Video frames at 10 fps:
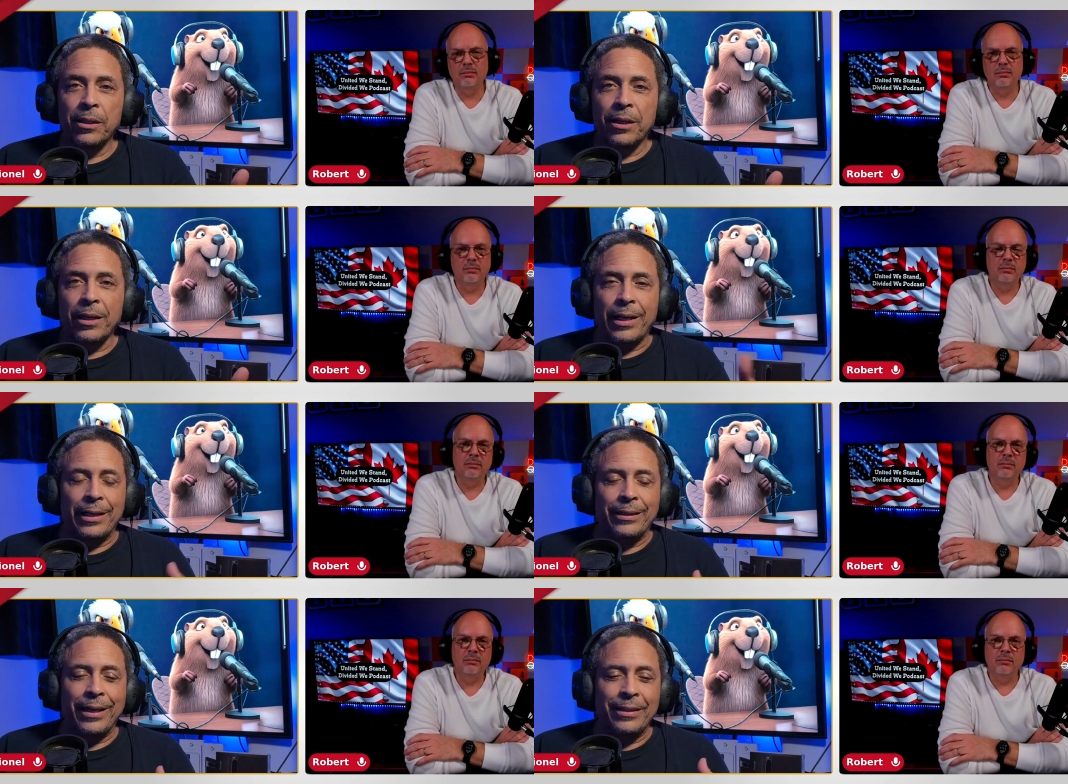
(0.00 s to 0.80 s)

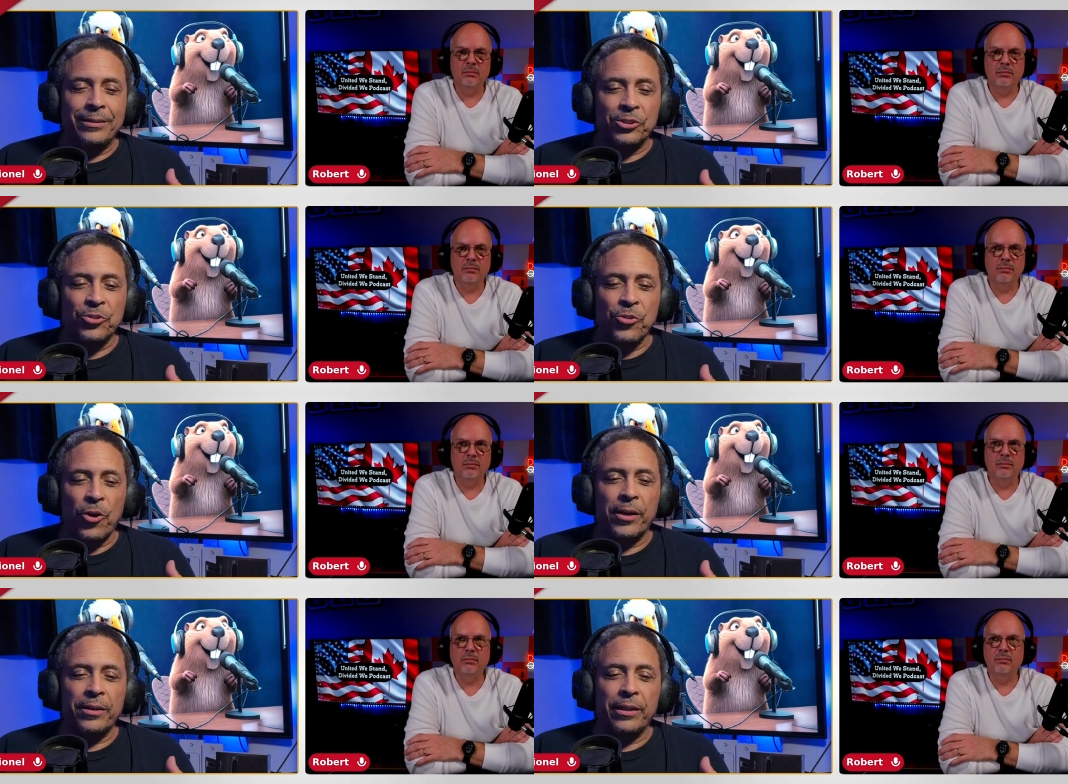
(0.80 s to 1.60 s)
Speaker 1: And I just
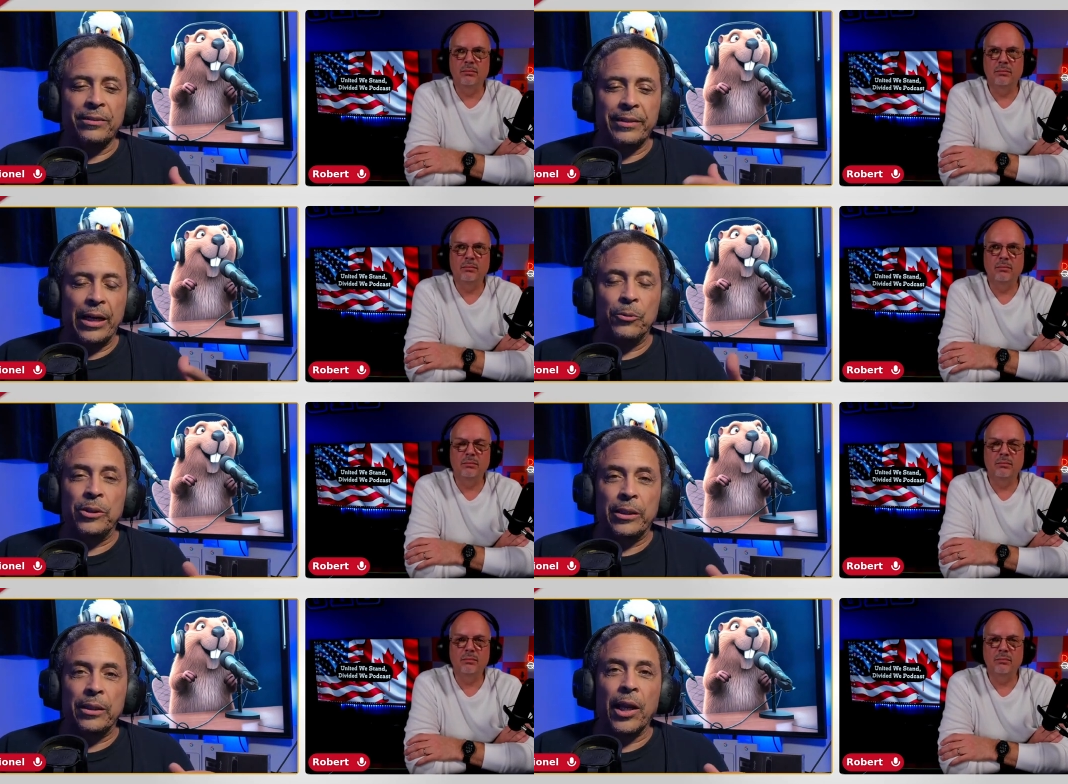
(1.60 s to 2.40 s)
thought it
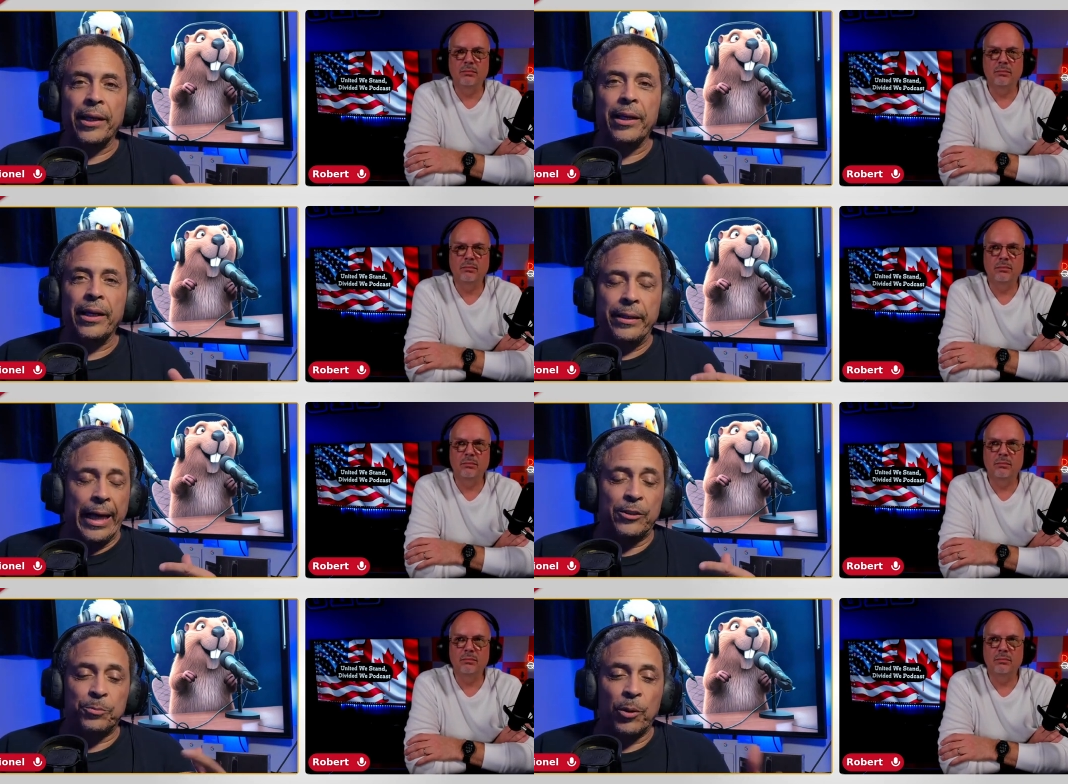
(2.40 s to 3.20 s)
sounded like it.
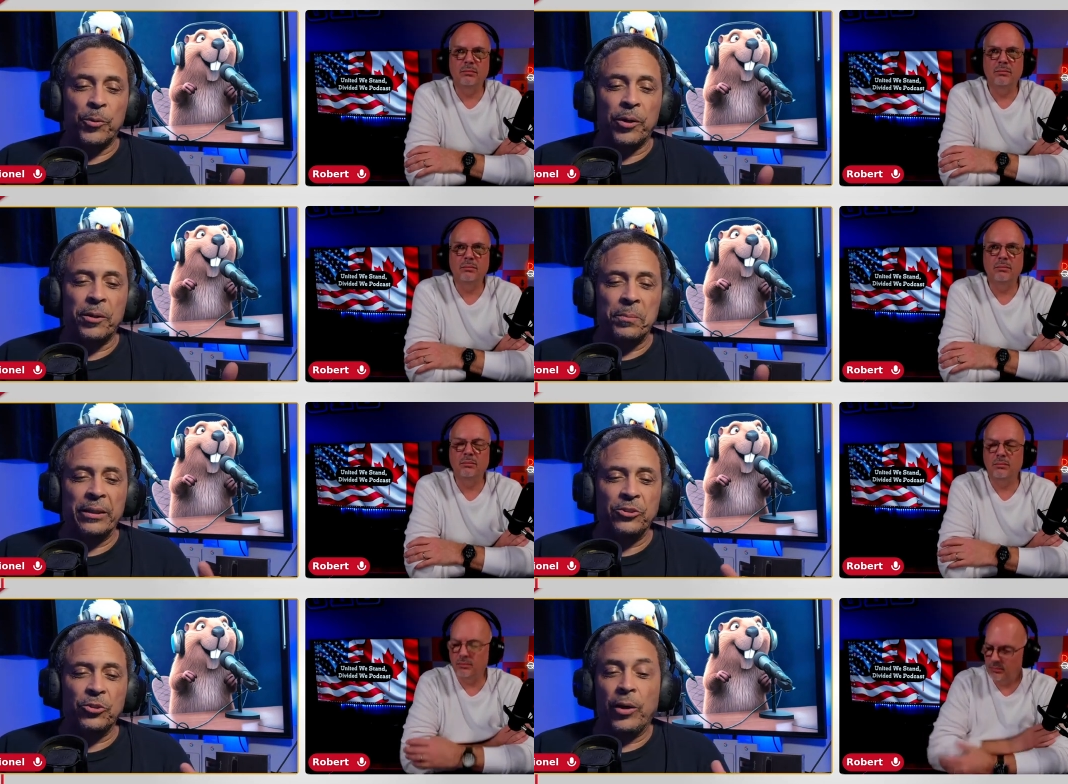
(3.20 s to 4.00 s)
That's probably what it meant.
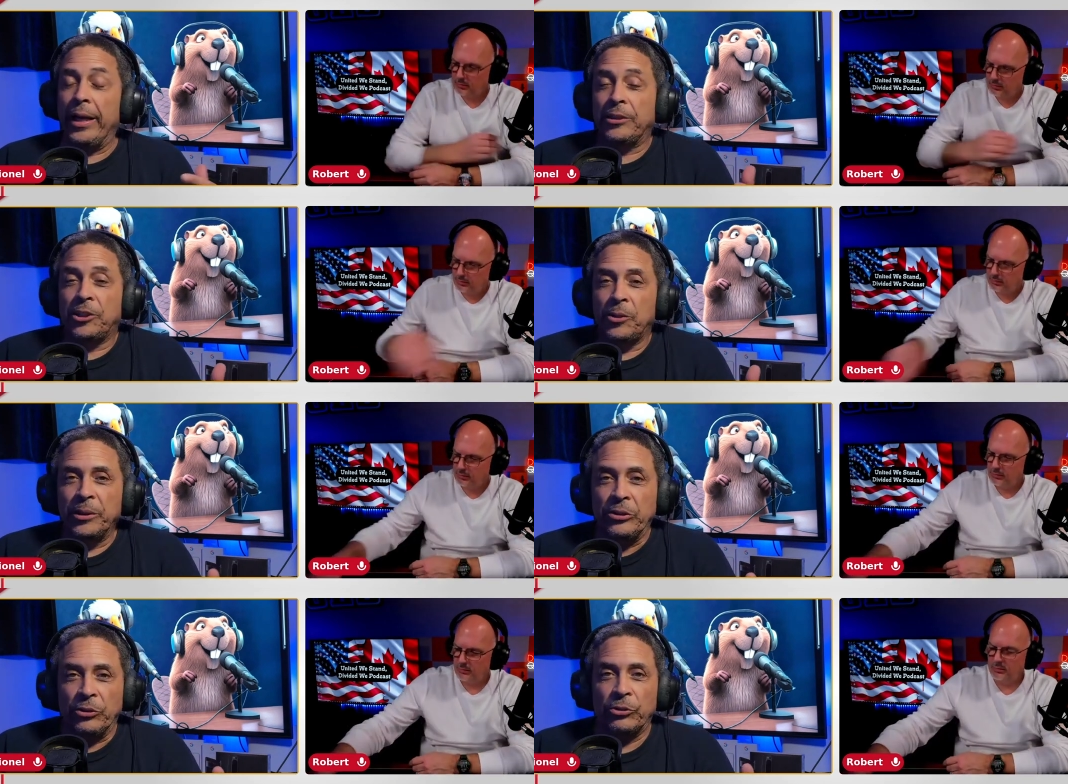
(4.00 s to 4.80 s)
So I actually
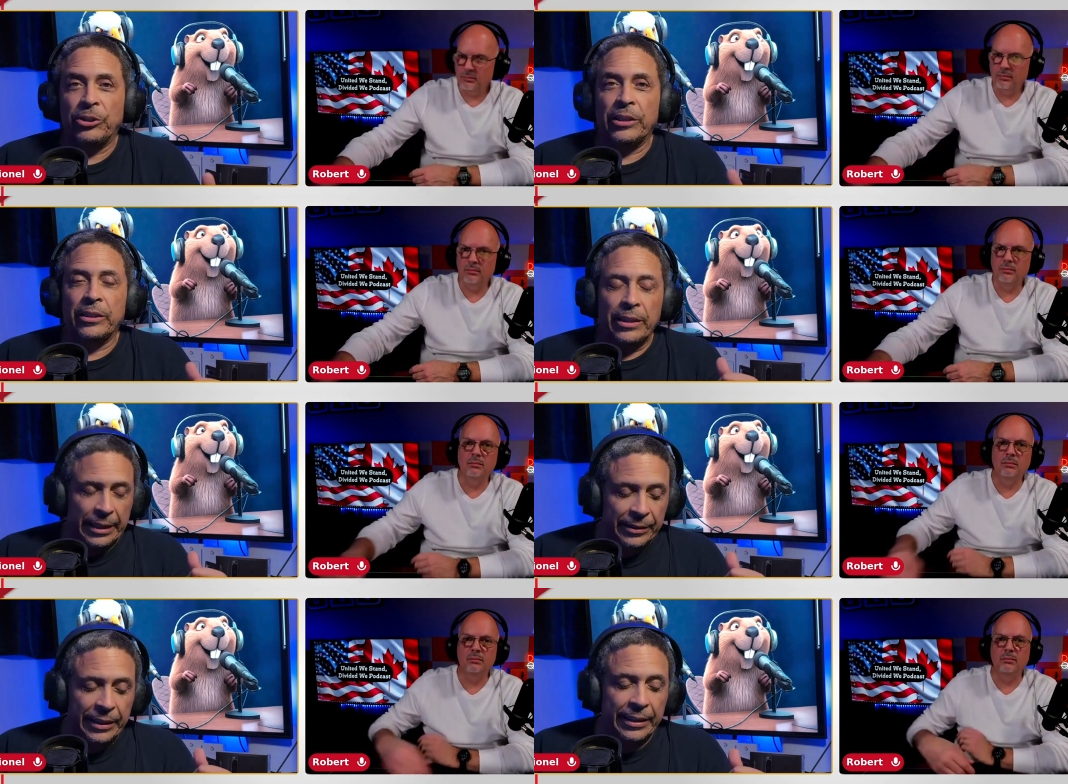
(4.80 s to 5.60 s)
researched it.
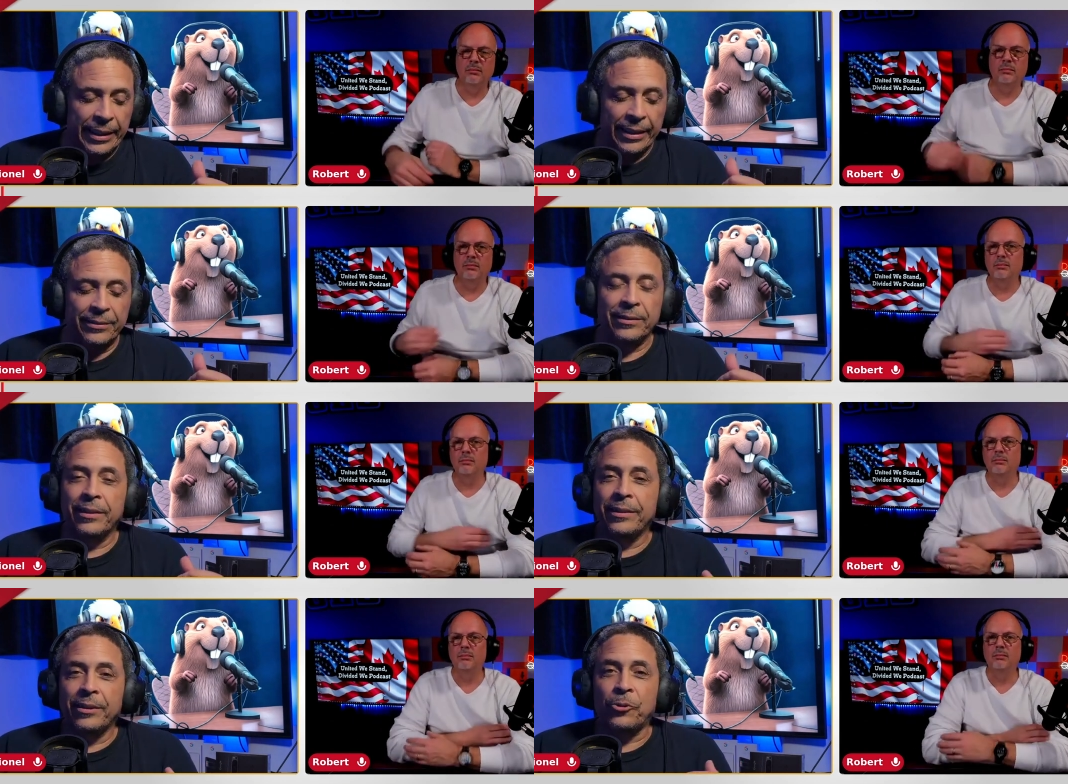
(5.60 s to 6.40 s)
And yes,
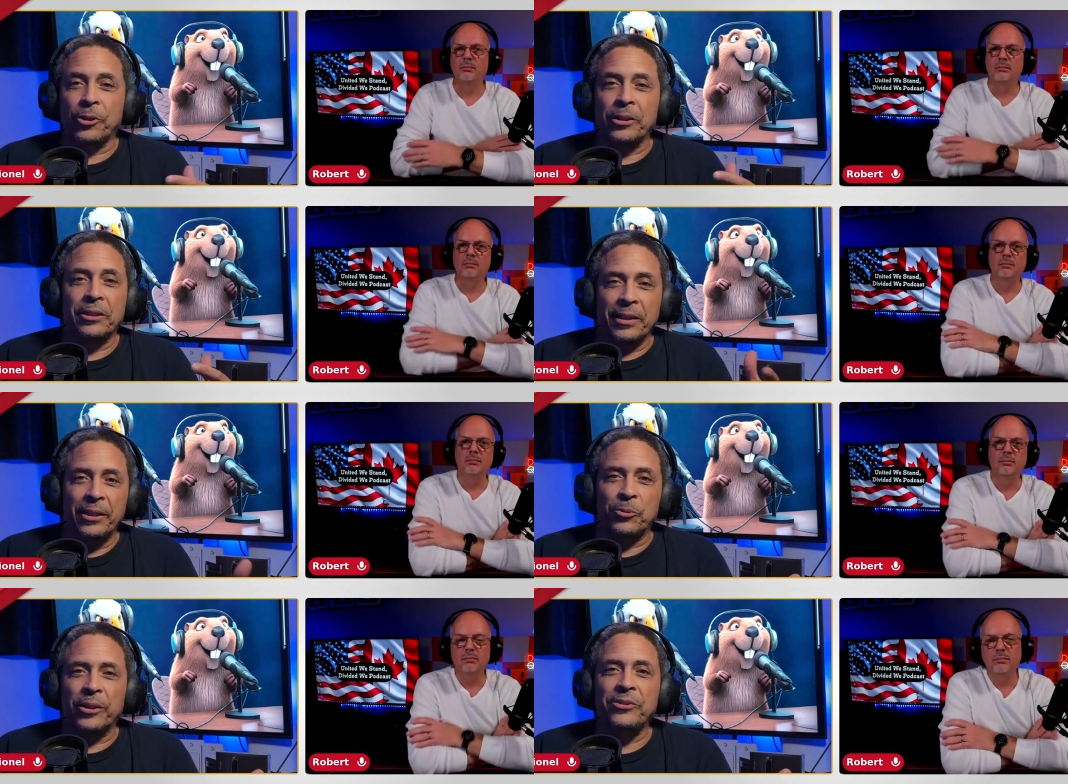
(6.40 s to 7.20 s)
according to
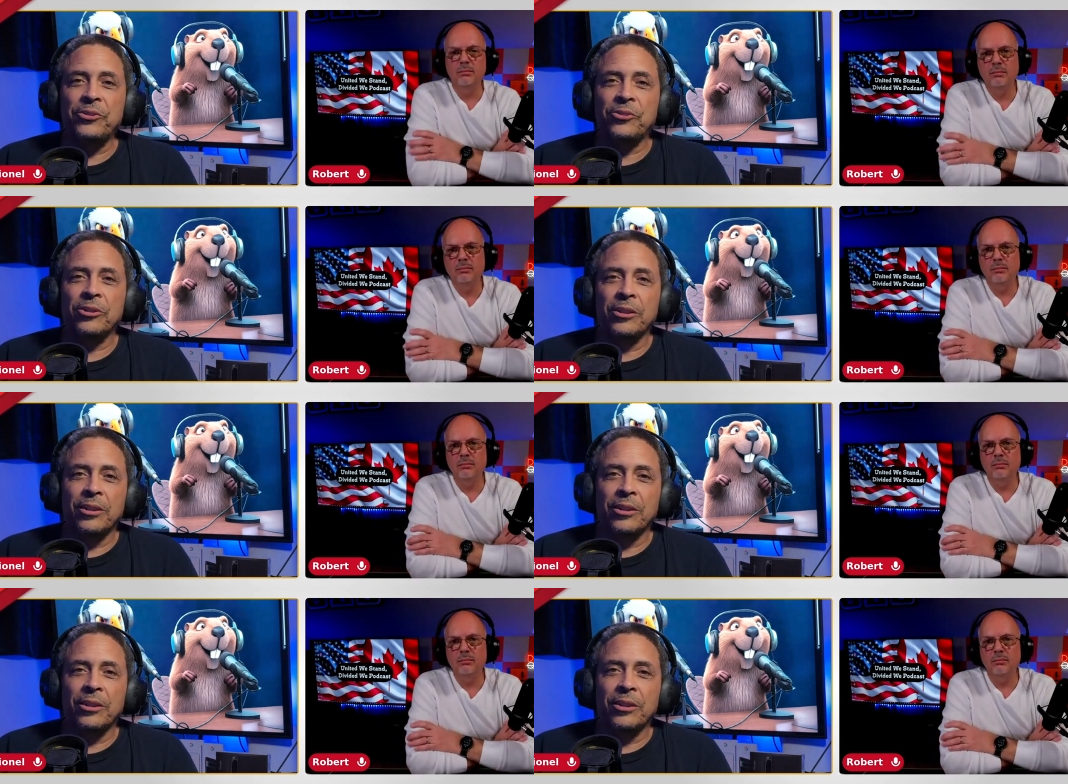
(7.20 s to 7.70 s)
linguists,